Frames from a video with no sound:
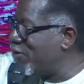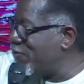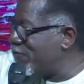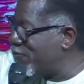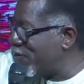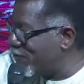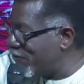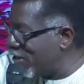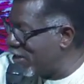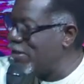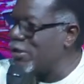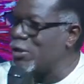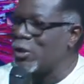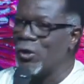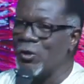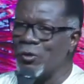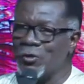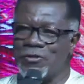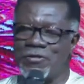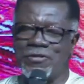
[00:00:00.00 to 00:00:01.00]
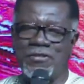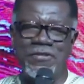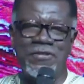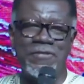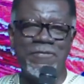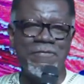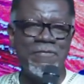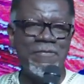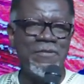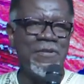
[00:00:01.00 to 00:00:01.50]
from very close.
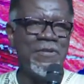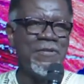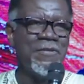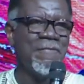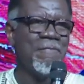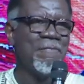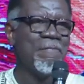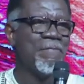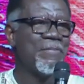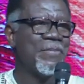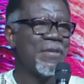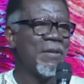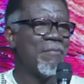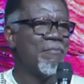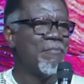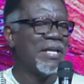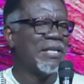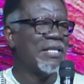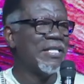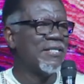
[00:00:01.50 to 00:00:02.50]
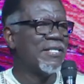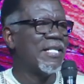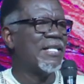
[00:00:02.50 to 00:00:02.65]
But they said